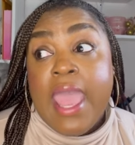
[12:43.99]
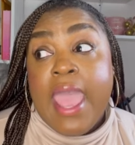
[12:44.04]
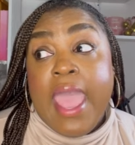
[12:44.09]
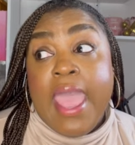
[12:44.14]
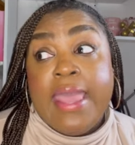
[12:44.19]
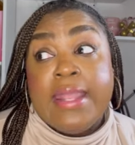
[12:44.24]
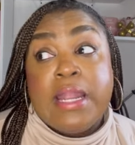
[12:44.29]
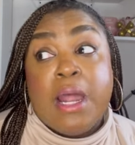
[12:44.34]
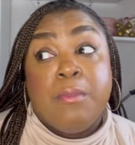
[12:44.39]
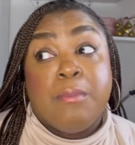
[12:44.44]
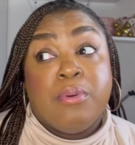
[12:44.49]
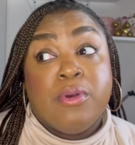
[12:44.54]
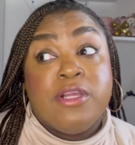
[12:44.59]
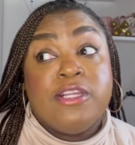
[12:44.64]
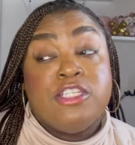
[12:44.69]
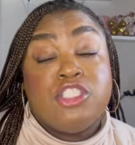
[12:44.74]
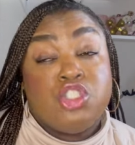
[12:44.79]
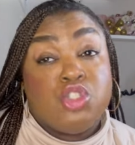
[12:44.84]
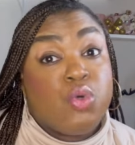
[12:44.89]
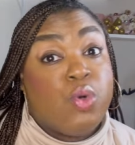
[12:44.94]
And I'm
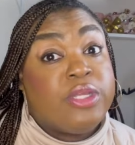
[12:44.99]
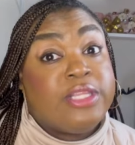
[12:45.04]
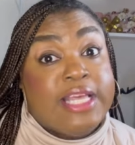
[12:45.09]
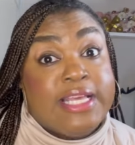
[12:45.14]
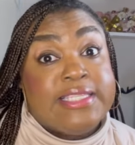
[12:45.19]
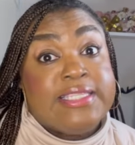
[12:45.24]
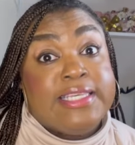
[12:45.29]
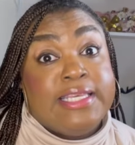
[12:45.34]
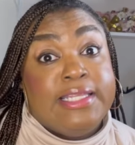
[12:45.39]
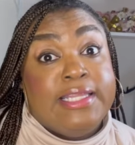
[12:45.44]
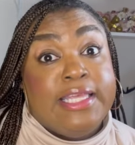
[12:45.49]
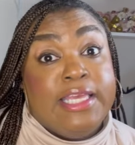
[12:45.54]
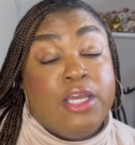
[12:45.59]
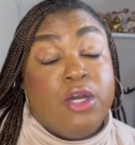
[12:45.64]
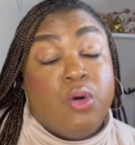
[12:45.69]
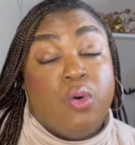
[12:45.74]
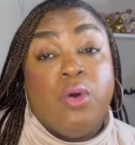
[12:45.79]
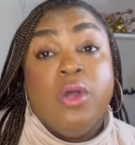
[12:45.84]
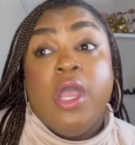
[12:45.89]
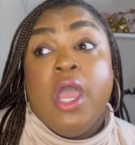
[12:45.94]
pretty sure that's
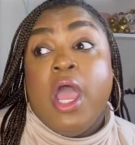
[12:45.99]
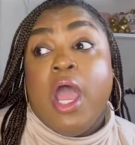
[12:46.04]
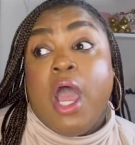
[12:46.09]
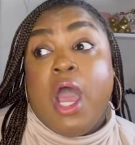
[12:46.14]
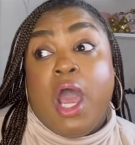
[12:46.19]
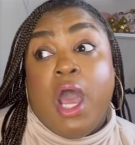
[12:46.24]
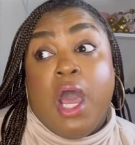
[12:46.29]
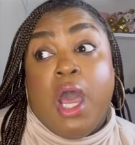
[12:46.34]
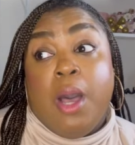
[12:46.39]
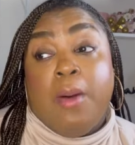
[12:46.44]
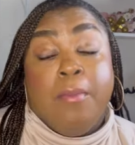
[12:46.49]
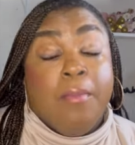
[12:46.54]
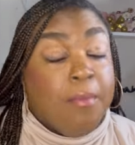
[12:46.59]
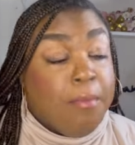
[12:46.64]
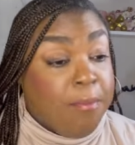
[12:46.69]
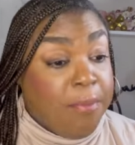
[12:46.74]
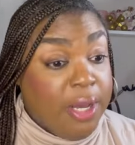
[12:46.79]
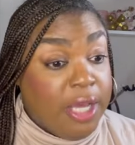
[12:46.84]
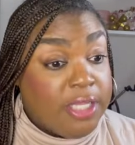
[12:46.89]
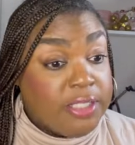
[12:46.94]
illegal.
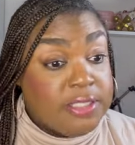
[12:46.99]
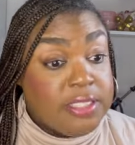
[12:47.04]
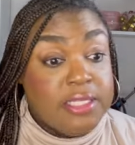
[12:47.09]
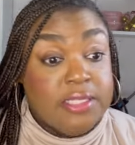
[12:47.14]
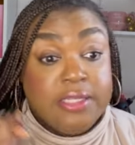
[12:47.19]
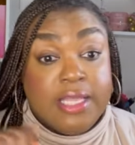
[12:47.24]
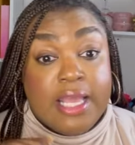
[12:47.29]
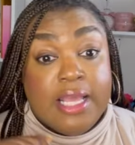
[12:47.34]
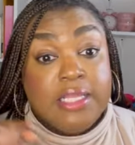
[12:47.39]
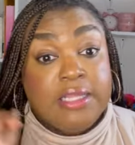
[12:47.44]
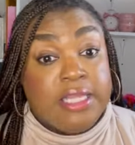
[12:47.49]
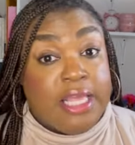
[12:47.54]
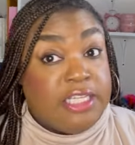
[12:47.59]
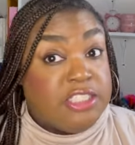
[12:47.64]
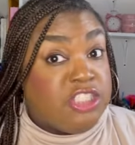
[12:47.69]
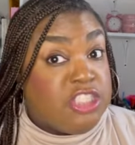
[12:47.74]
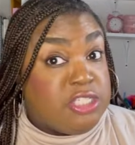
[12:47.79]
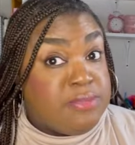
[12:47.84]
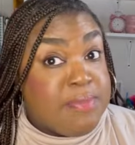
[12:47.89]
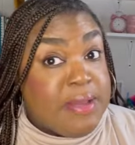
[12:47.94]
But
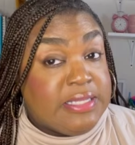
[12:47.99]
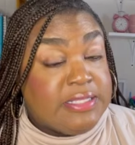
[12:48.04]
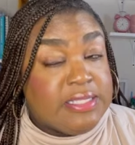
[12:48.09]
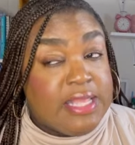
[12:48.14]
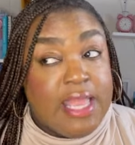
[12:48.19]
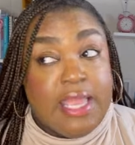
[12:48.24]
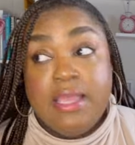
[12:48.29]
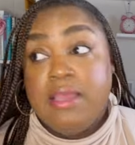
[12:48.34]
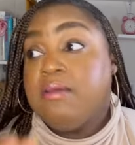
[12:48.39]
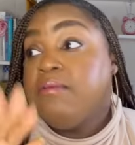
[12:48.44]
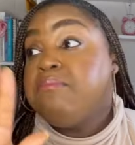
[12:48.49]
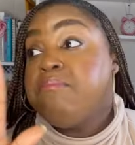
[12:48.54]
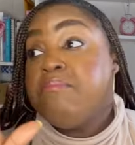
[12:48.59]
that's just my state.